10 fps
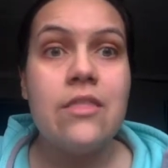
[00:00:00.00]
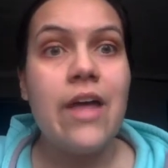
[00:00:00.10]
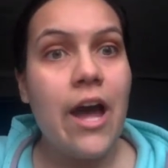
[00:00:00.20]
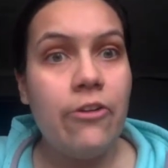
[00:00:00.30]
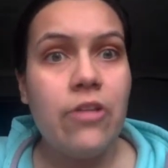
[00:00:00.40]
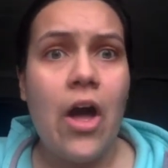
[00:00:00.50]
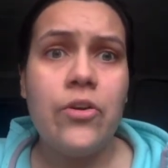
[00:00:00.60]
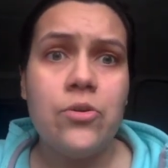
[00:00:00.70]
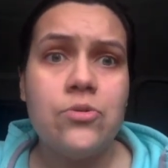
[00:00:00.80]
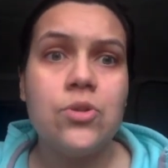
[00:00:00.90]
that allow
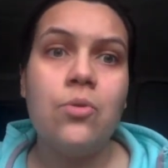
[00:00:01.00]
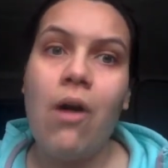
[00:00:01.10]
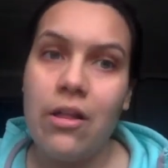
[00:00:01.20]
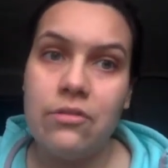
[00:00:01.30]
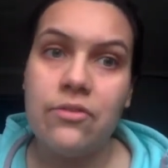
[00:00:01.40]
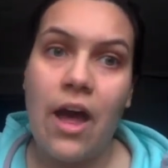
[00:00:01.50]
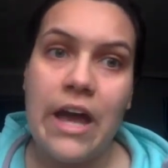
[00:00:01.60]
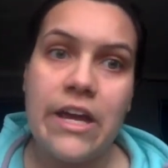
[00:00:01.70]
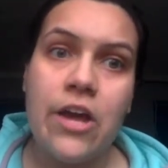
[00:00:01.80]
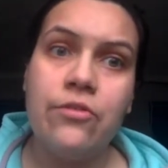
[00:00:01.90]
you to
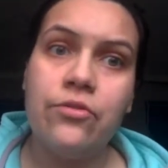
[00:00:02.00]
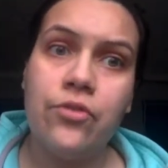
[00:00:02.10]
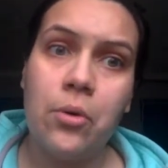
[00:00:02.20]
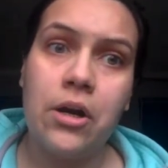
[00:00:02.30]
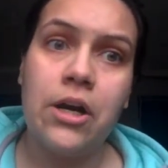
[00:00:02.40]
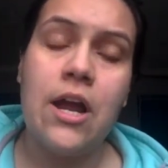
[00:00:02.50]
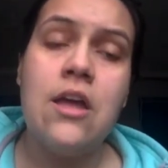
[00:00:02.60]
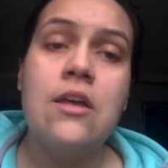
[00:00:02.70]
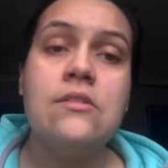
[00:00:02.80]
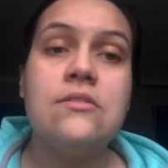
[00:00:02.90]
qualify for
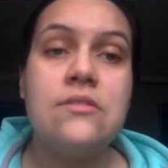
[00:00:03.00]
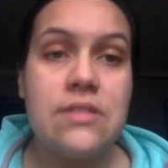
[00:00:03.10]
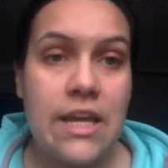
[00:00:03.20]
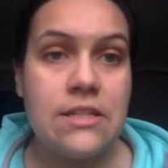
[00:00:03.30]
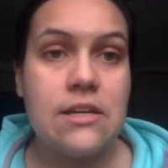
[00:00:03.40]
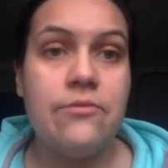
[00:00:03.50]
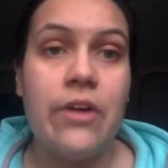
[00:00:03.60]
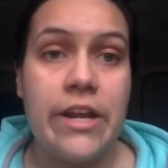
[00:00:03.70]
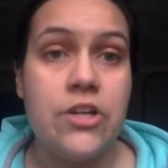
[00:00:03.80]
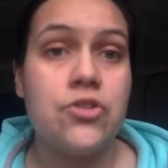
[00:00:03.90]
state
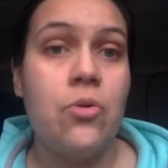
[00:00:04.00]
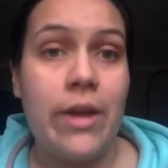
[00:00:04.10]
financial